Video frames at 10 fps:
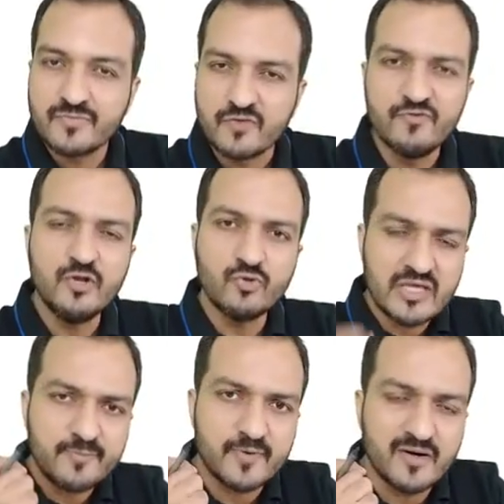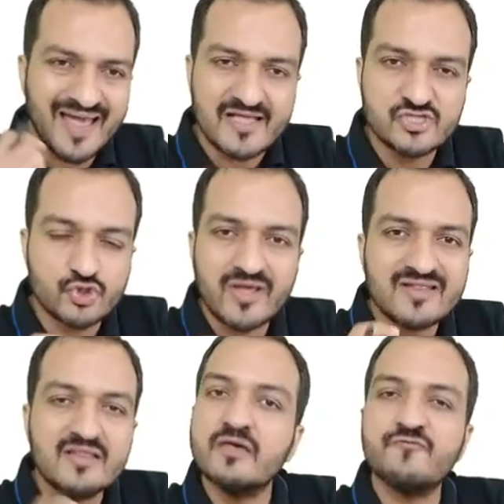Will you keep
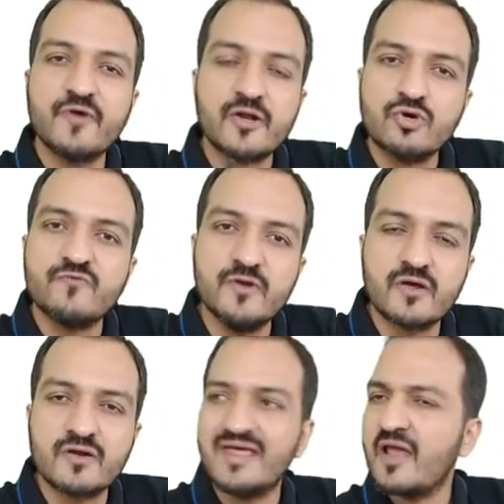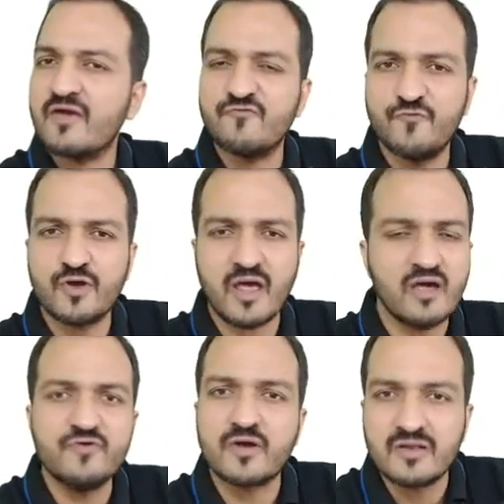enjoying the effect of learning like
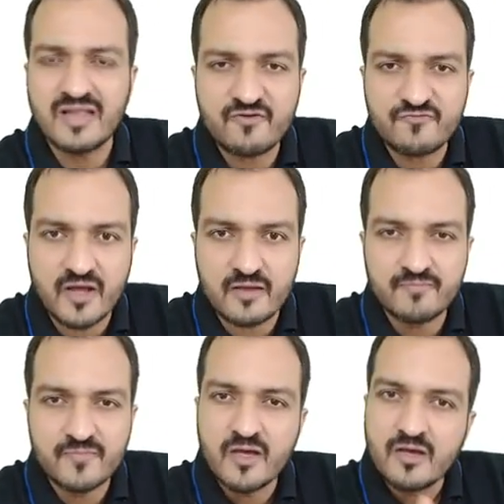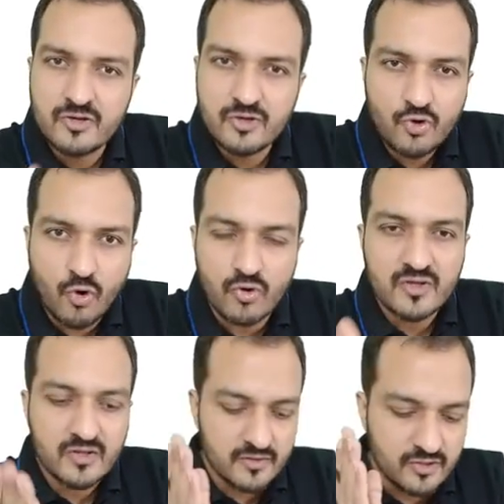forever, lifetime? No,
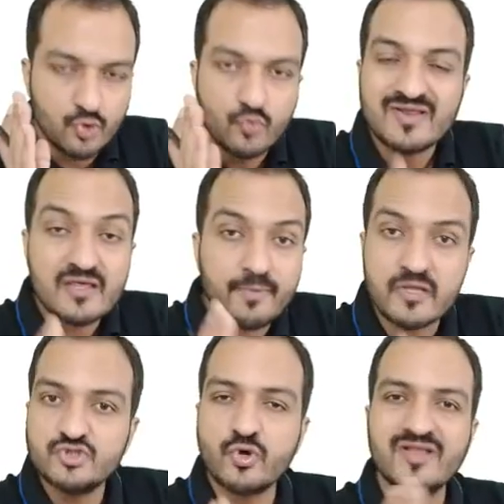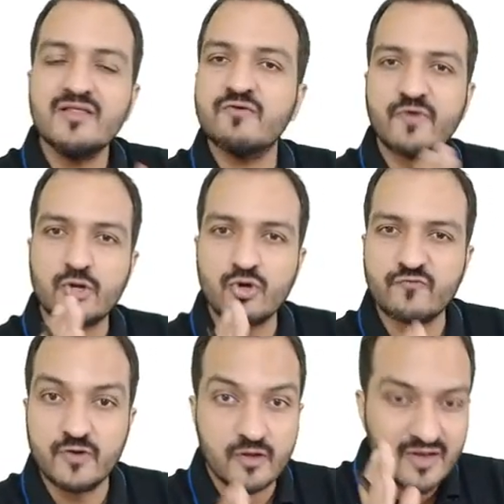you will keep enjoying the effect
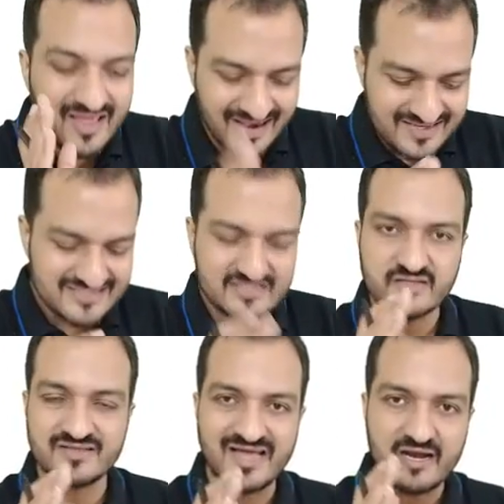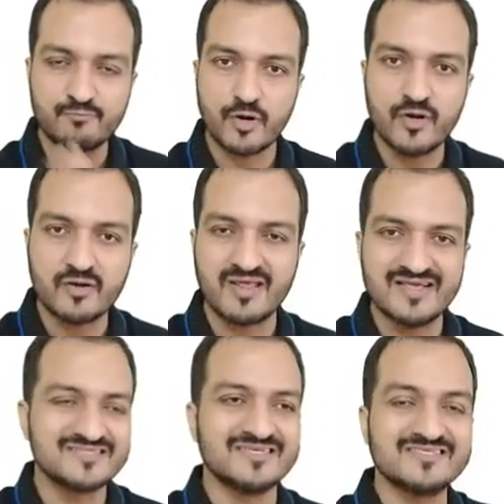of learning until that product
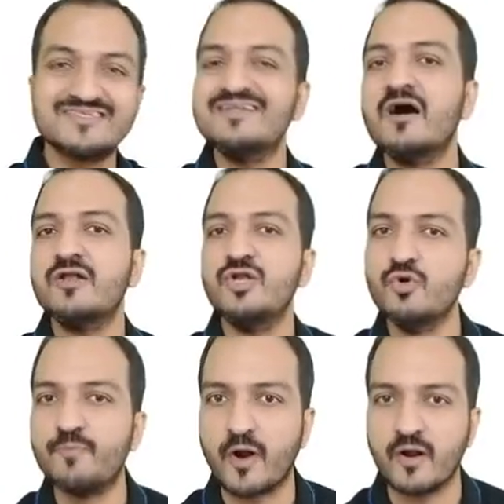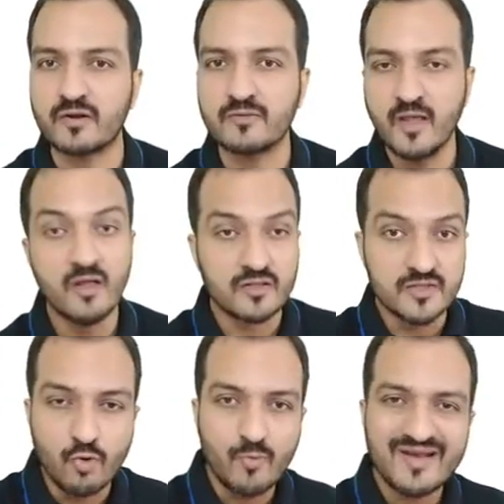is still a new product.
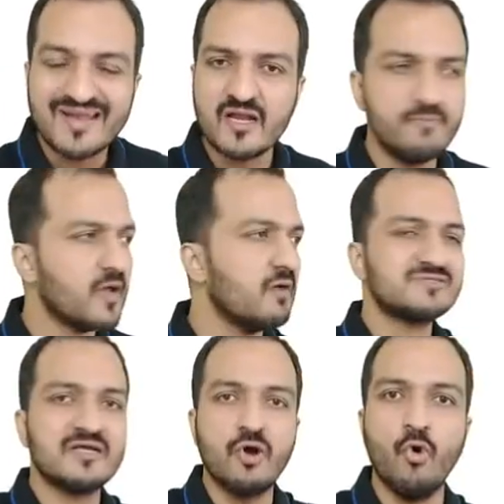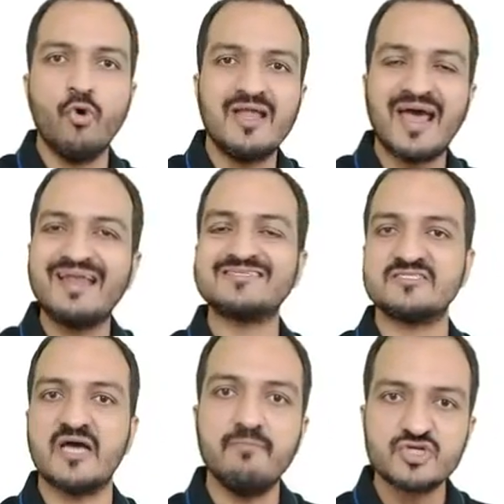The moment it becomes an old and
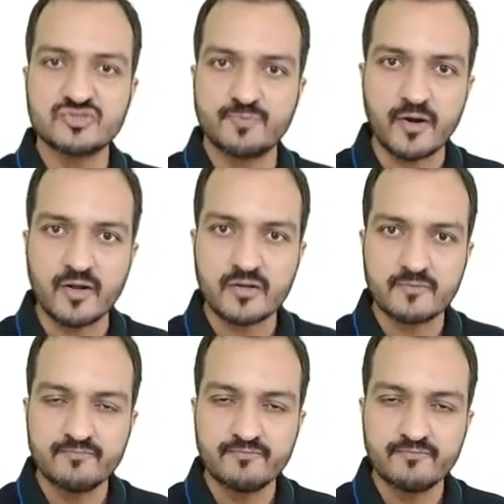established product,